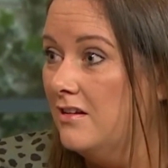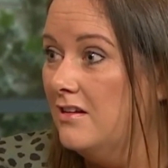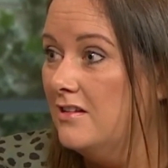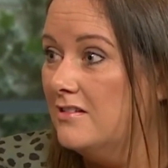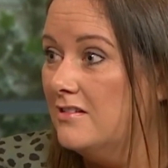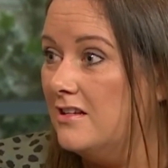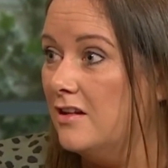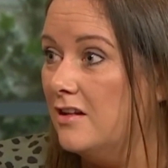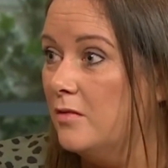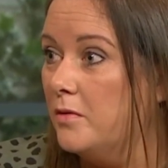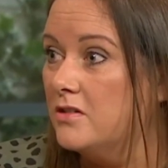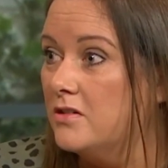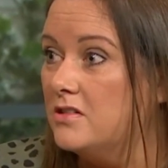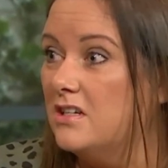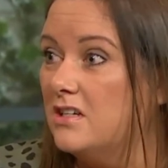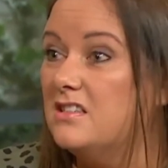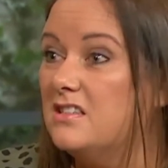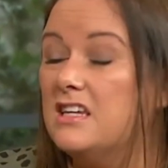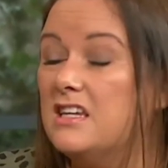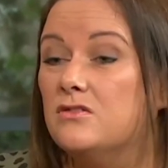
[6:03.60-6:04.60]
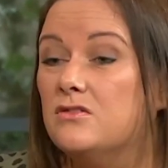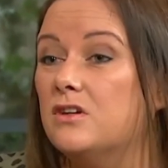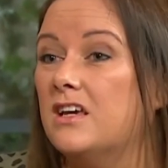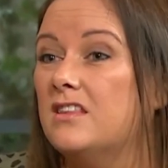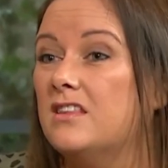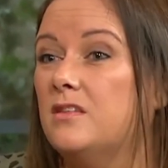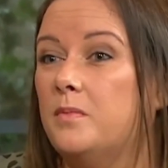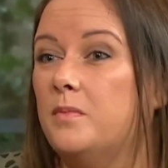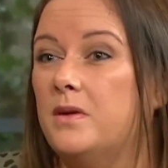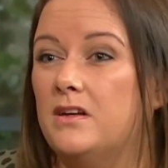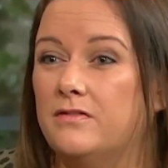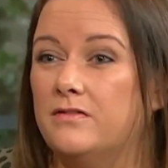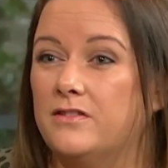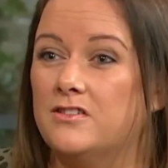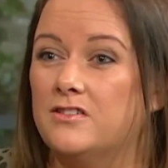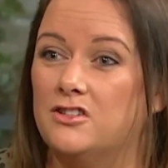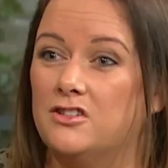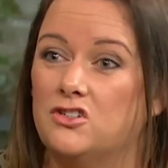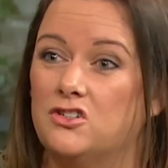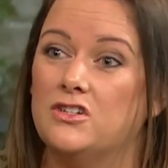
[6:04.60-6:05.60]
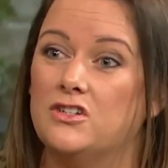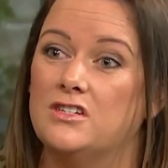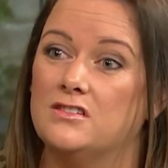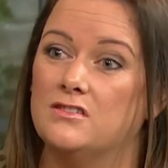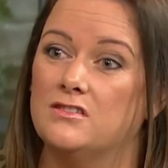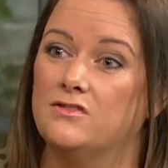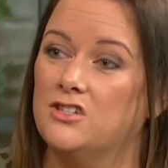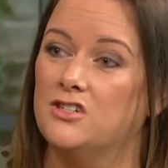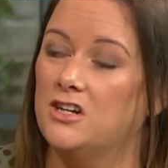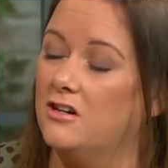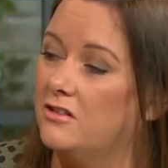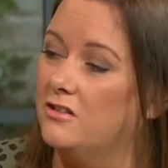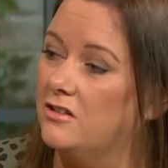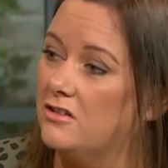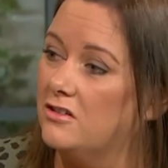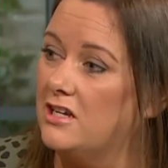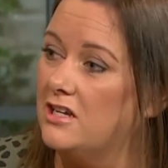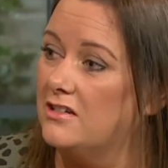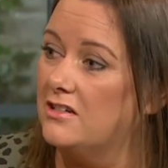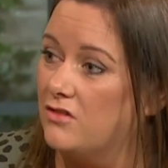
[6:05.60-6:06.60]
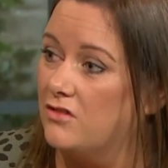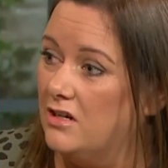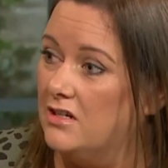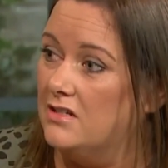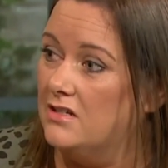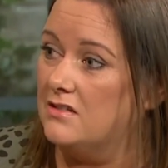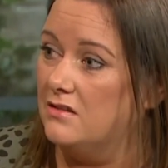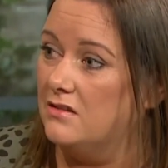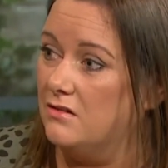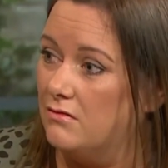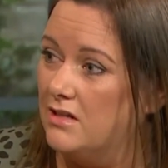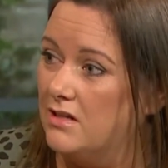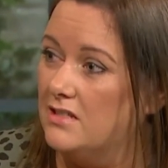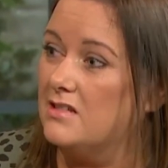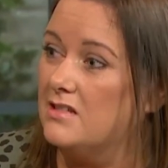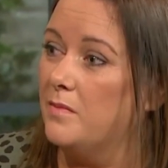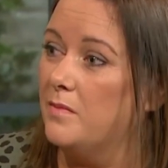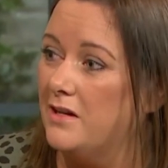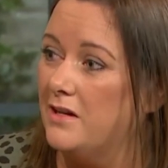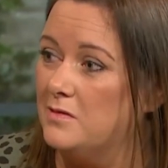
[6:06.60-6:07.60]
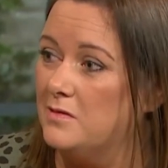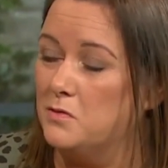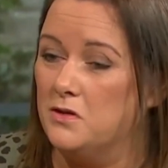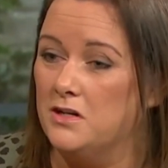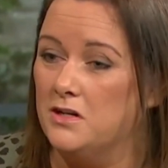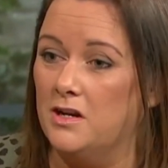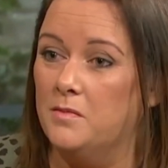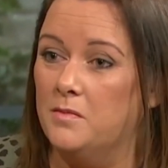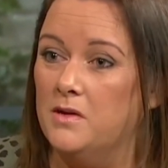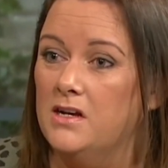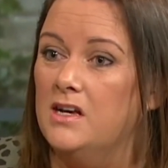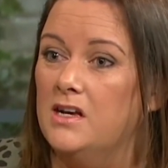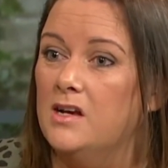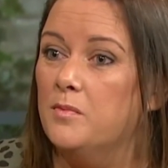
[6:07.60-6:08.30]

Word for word: single person, they, they don't get the benefit of the joys of sharing their tax credits and of the course. rates and bounds between mm. them.